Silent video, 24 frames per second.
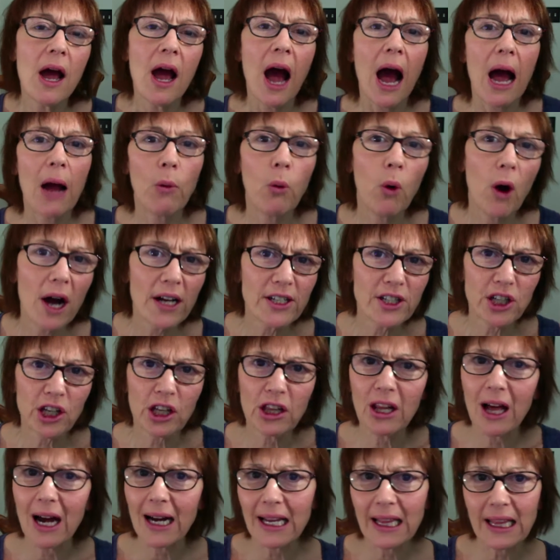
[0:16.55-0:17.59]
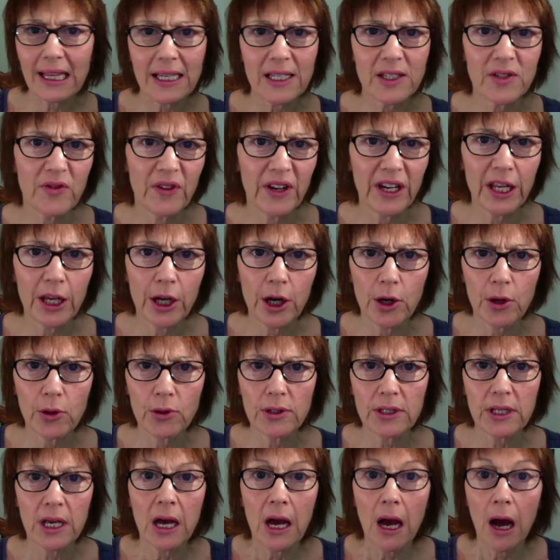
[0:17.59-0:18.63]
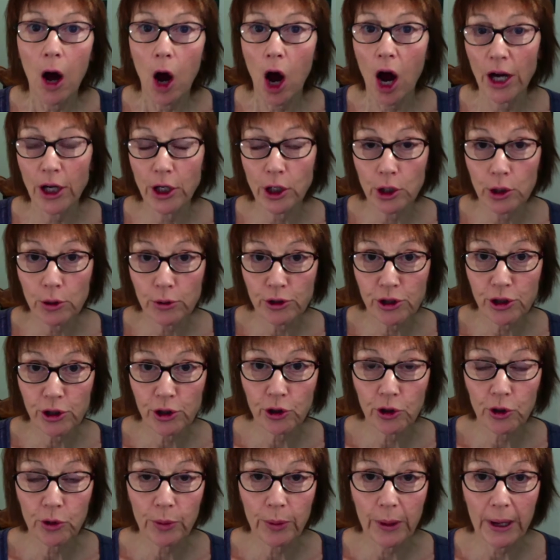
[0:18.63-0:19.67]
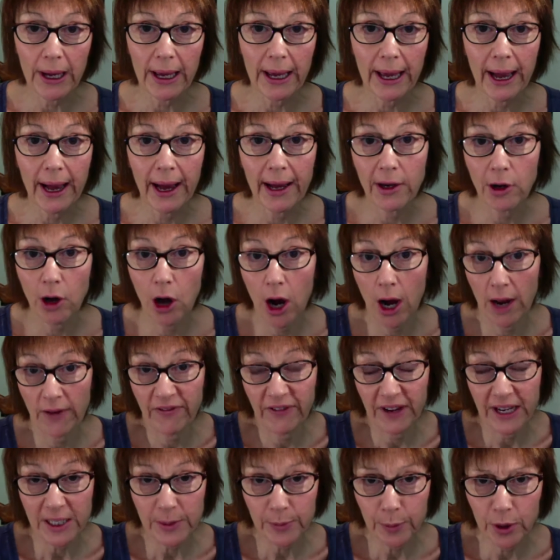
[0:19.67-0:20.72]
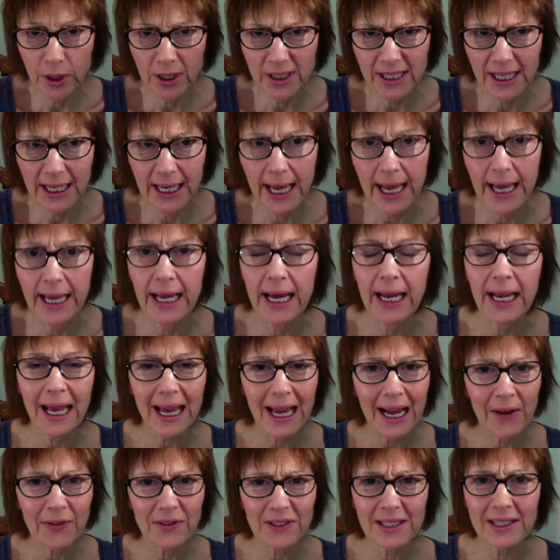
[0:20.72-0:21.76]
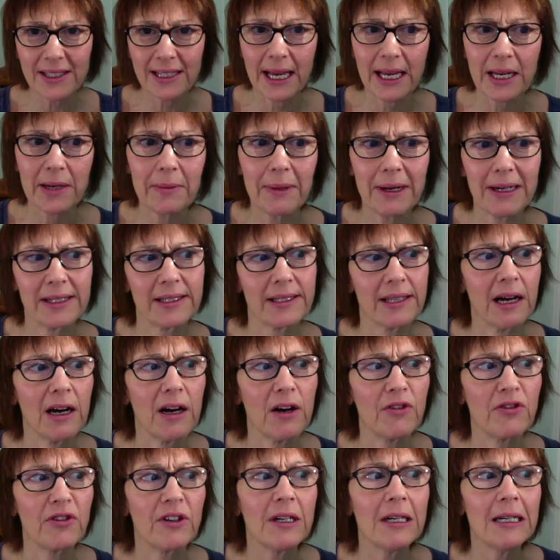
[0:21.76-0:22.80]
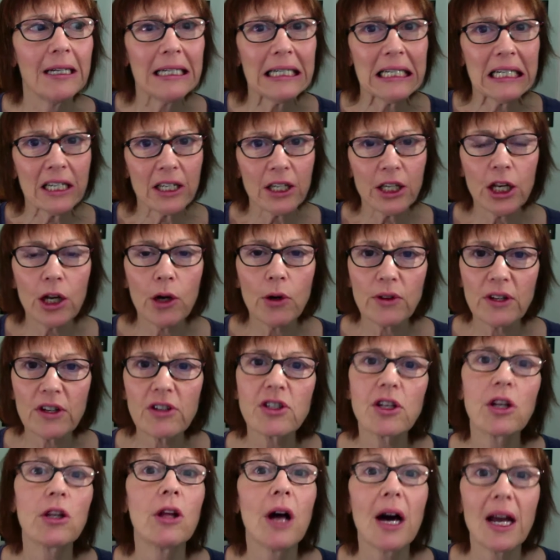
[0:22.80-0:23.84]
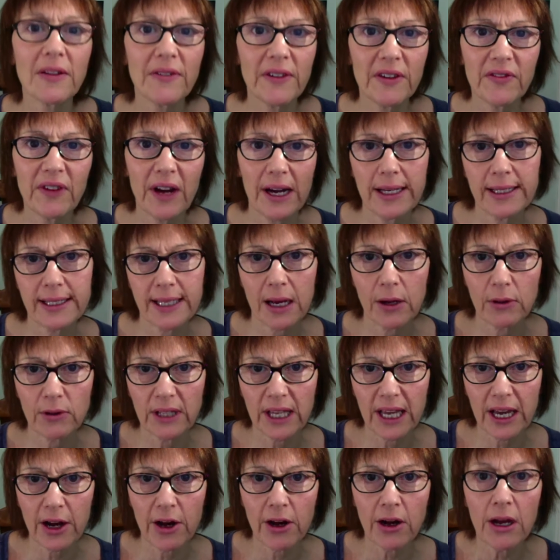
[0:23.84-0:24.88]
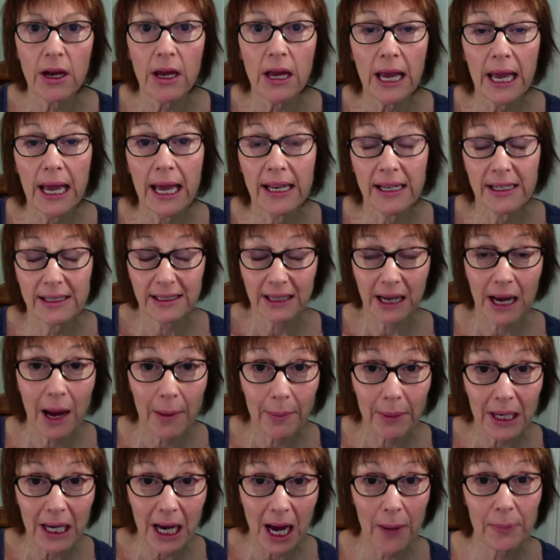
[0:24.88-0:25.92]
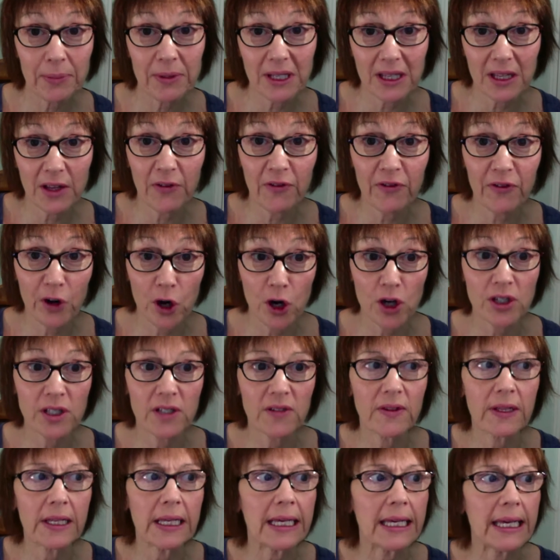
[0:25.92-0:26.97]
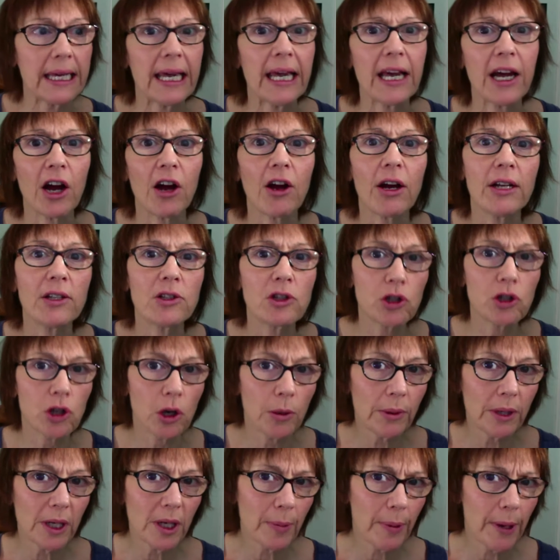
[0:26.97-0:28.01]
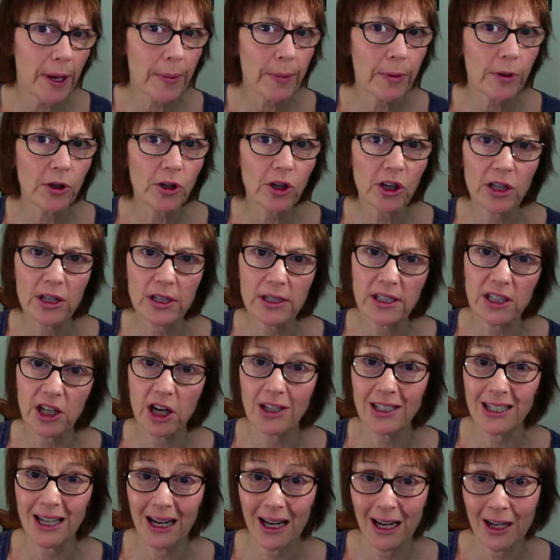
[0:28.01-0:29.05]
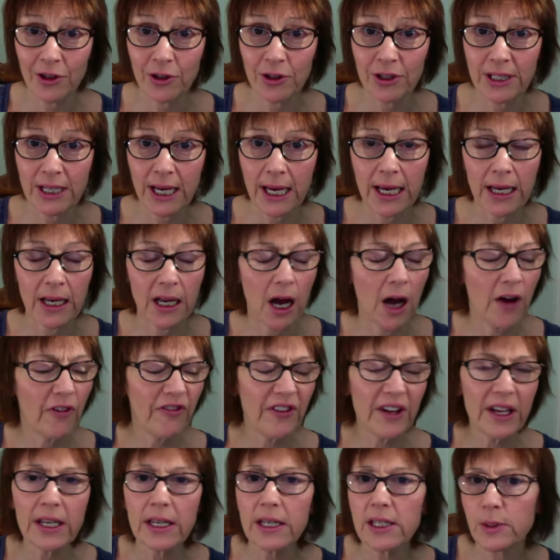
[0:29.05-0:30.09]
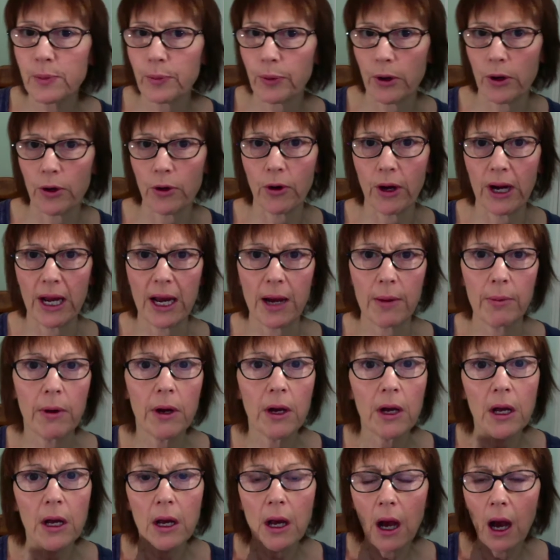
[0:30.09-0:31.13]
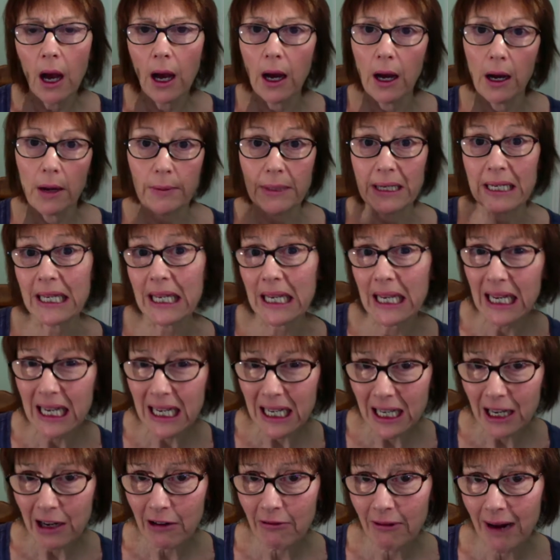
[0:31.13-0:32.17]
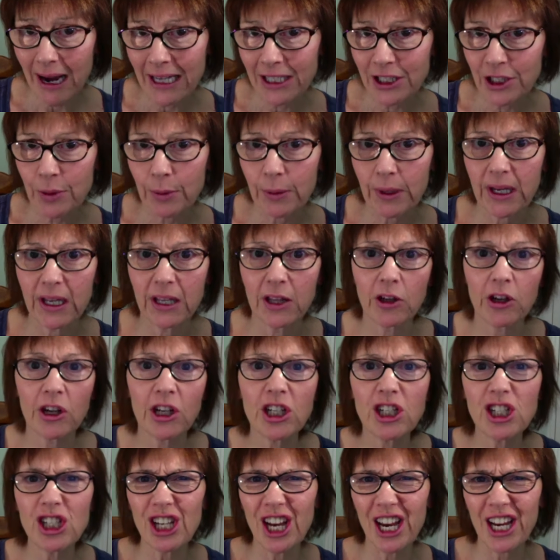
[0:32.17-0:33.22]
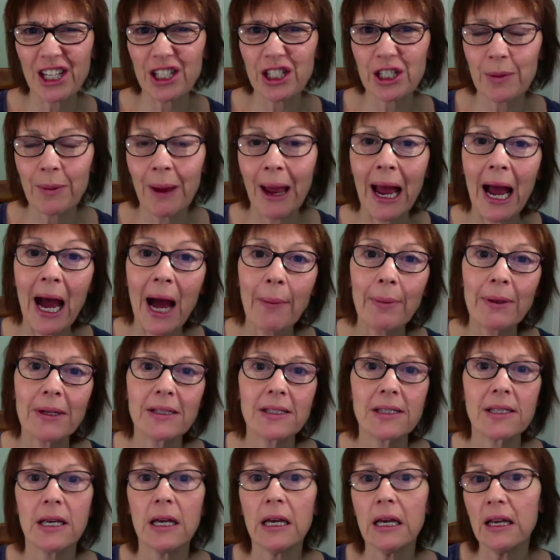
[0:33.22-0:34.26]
I watch a lot of these videos on YouTube and on Facebook today, and I have to say to myself, there's a lot of advice out there, and it's coming up to the first of the year. And so many people are going to start to undertake a fitness program, an eating regimen. They're going to change some habits.